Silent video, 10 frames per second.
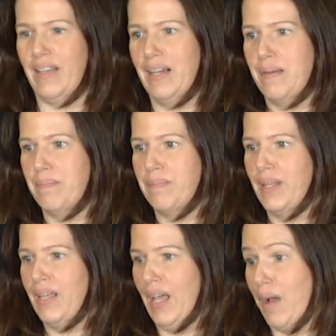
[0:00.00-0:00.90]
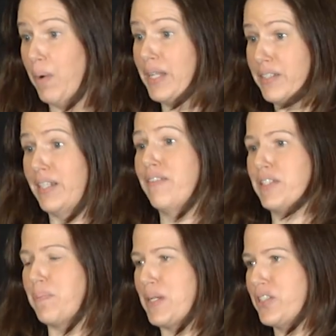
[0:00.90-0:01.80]
Um, I wanted to give a
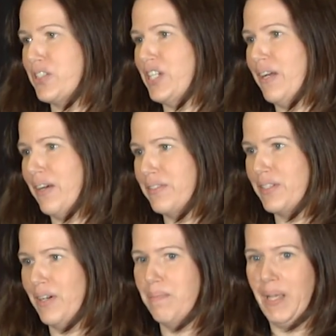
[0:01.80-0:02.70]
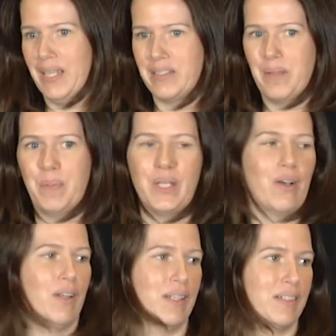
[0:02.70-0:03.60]
special shout out to all my SAP
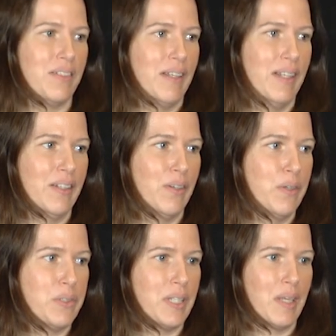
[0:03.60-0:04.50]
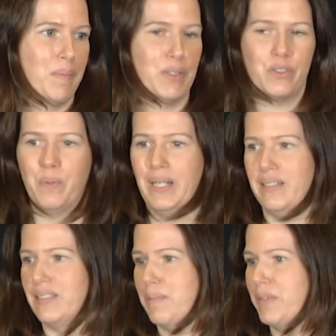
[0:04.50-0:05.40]
colleagues. So I think they're hosting about 20
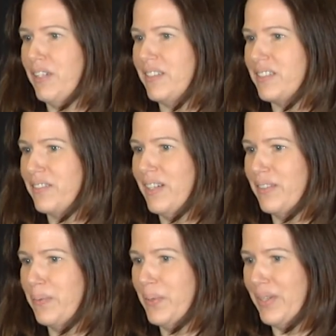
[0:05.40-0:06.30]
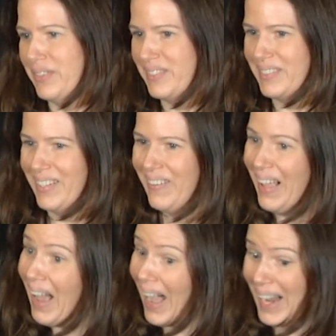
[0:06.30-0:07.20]
sub-events around the world. So
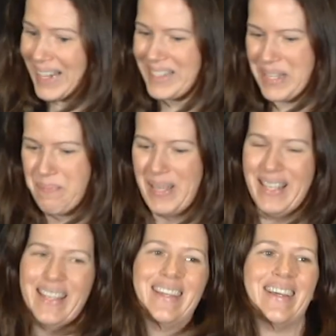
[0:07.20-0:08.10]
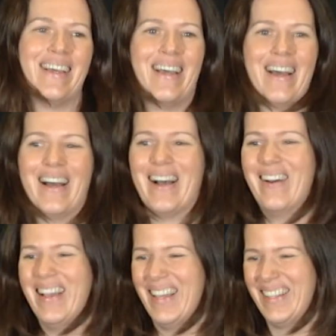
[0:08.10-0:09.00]
hi, SAP. Uh,
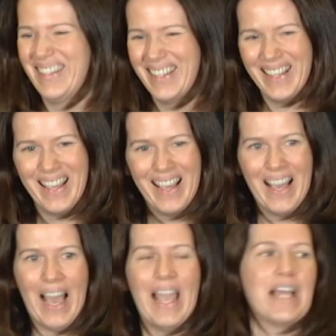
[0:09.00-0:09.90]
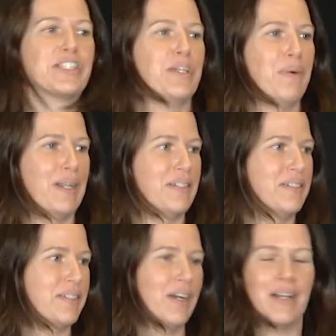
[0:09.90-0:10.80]
I actually wanted
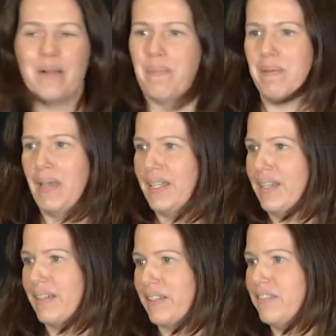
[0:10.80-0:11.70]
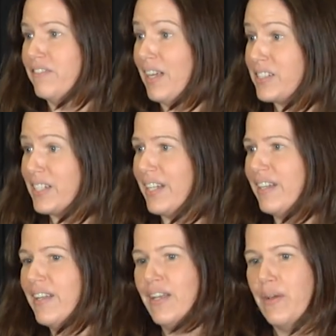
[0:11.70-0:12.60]
to start out by making a
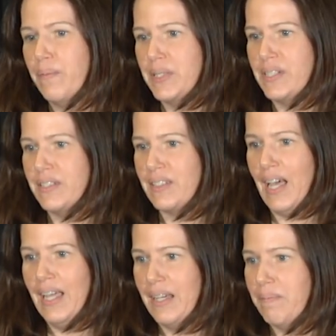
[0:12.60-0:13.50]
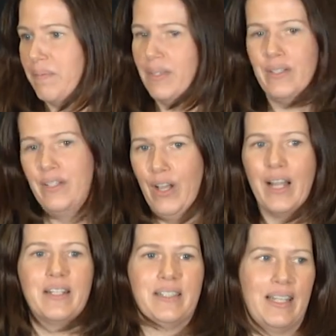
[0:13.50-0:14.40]
confession, which is I am
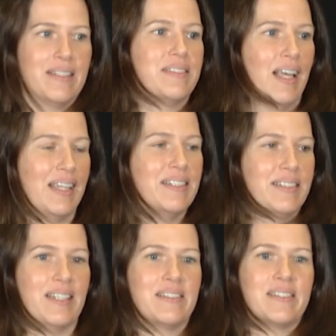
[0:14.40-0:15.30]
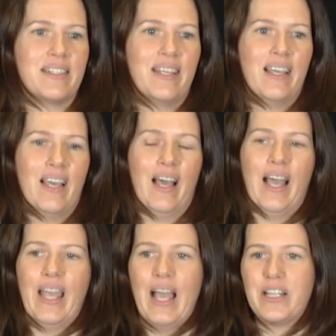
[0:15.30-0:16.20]
not a data scientist.
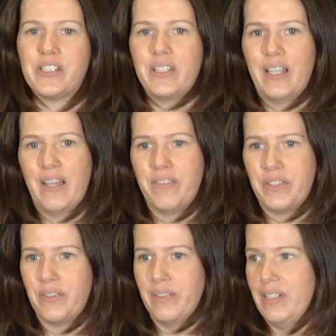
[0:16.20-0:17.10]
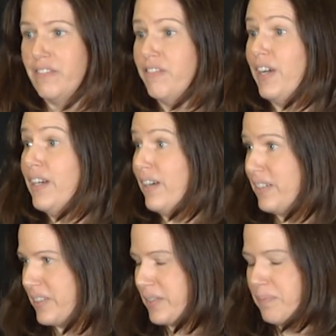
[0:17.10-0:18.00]
I actually have a degree in fine
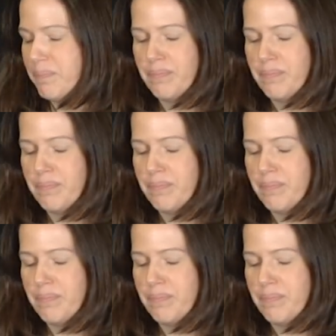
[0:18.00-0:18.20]
arts.